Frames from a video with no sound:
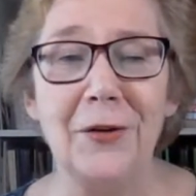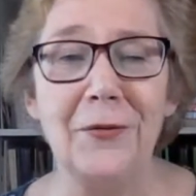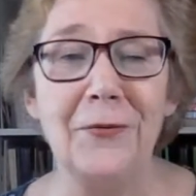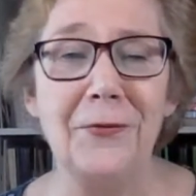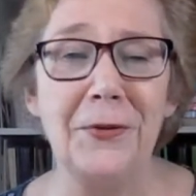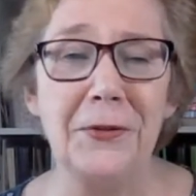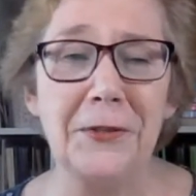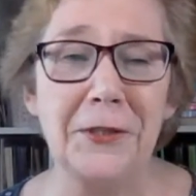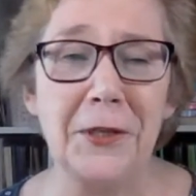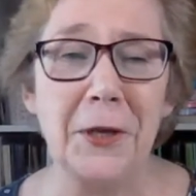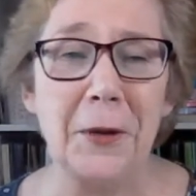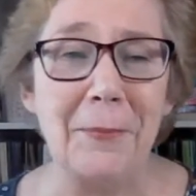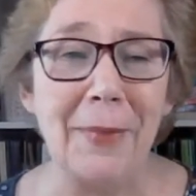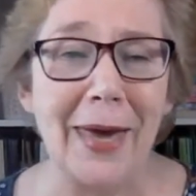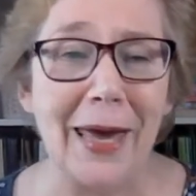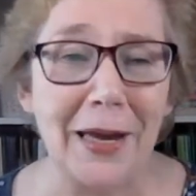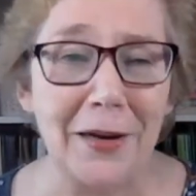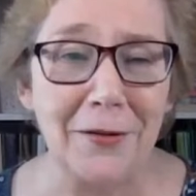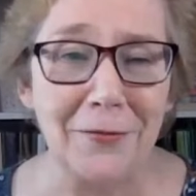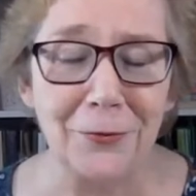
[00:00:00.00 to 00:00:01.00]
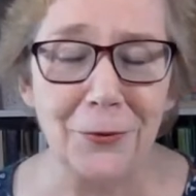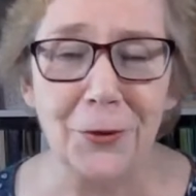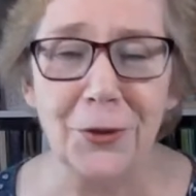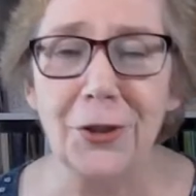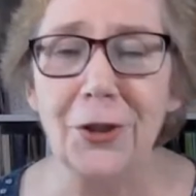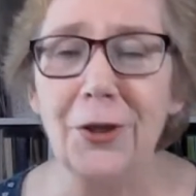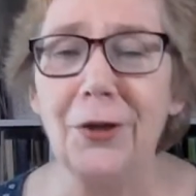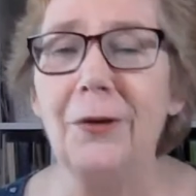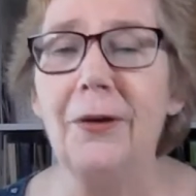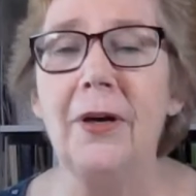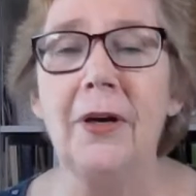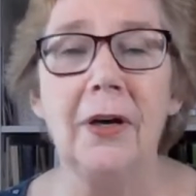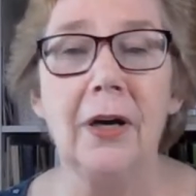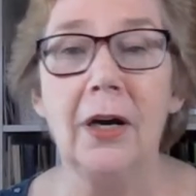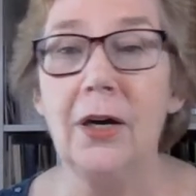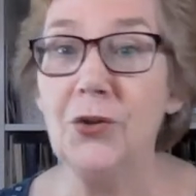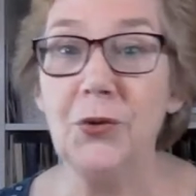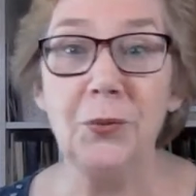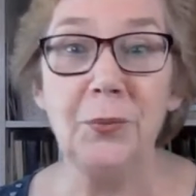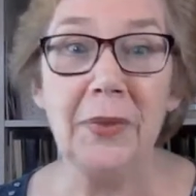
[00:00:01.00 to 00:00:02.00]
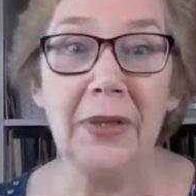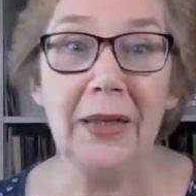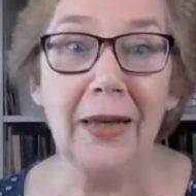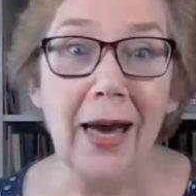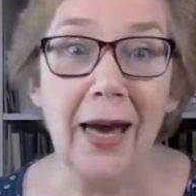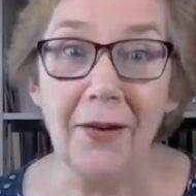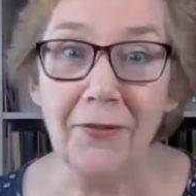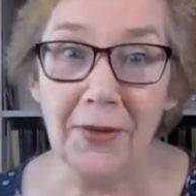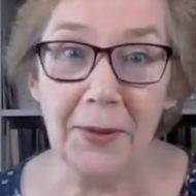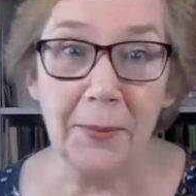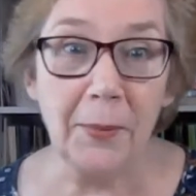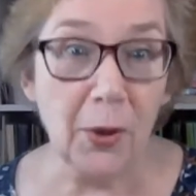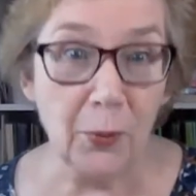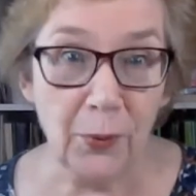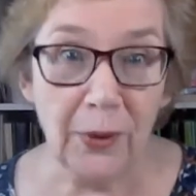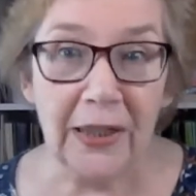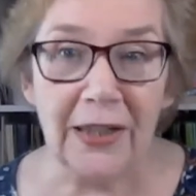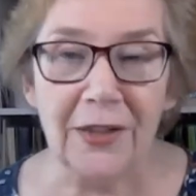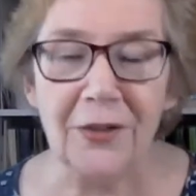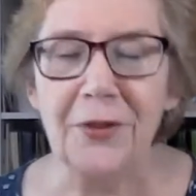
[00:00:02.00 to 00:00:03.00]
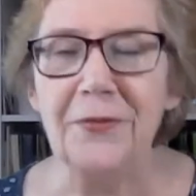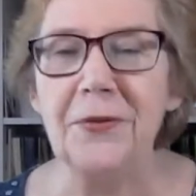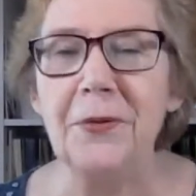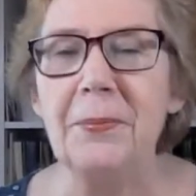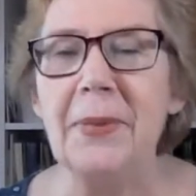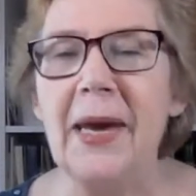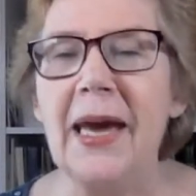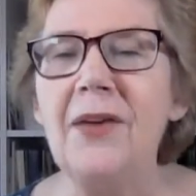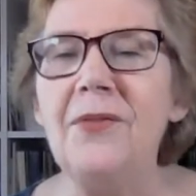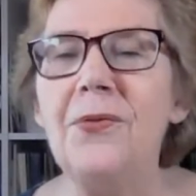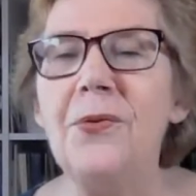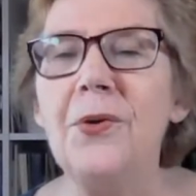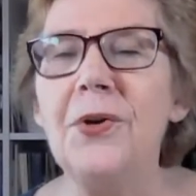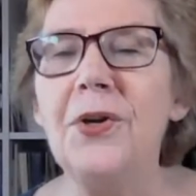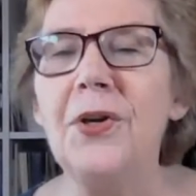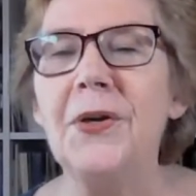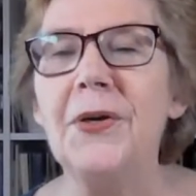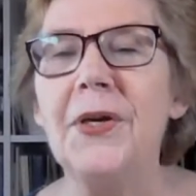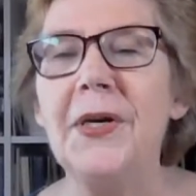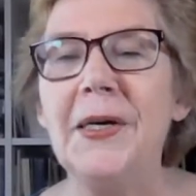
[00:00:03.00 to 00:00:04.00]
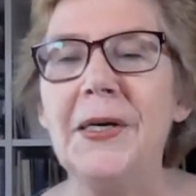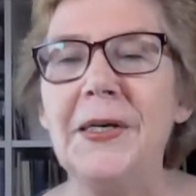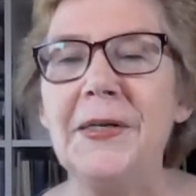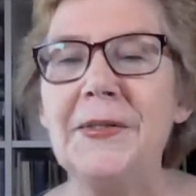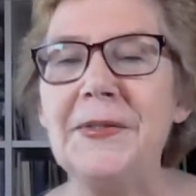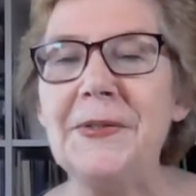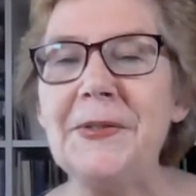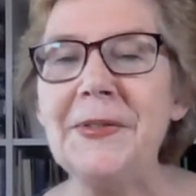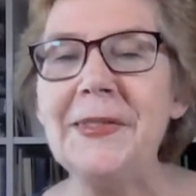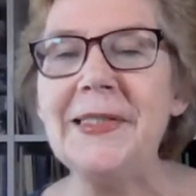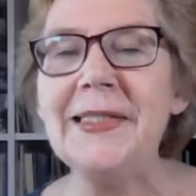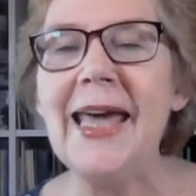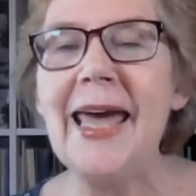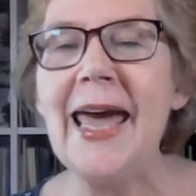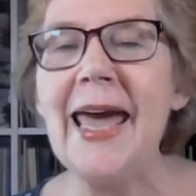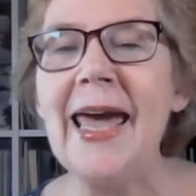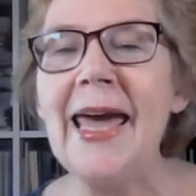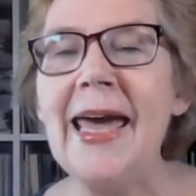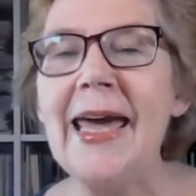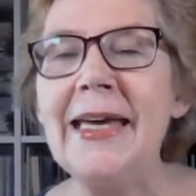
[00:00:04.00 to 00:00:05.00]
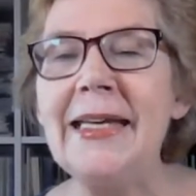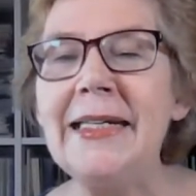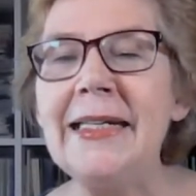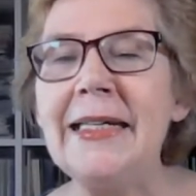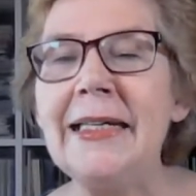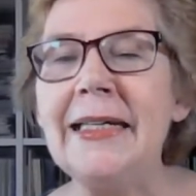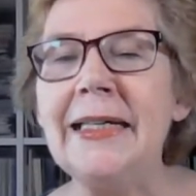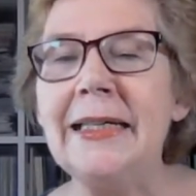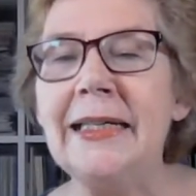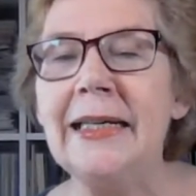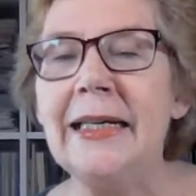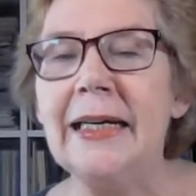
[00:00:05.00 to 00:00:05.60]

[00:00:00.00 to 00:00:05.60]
I feel so bad for you. I shouldn't be laughing. I really do feel bad for you. Suzanne,